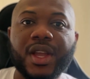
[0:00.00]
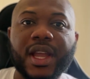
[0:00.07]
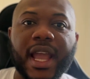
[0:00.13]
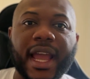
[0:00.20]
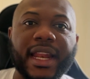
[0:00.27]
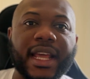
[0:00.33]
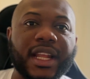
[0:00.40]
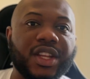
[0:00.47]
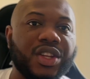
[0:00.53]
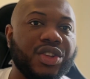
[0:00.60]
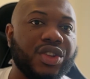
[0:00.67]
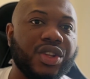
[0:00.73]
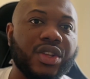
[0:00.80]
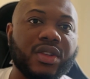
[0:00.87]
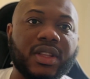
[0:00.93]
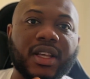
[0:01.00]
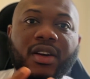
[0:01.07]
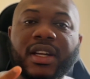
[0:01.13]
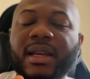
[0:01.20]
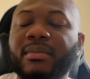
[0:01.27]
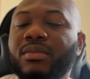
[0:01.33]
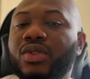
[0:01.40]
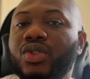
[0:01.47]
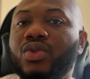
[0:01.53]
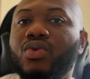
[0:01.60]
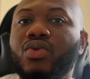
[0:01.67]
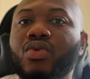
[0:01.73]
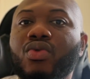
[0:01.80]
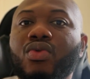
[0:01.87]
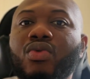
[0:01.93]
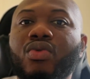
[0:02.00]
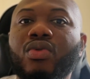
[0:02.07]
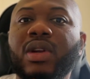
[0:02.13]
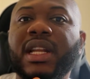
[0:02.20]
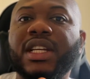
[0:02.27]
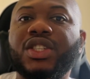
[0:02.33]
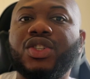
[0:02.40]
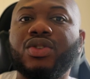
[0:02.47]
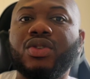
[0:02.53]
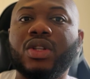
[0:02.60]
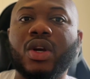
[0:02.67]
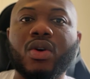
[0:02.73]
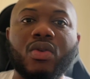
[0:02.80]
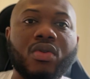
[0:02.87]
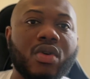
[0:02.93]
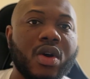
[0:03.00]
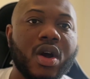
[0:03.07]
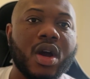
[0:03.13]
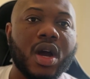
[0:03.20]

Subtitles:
And then you tell them to let you know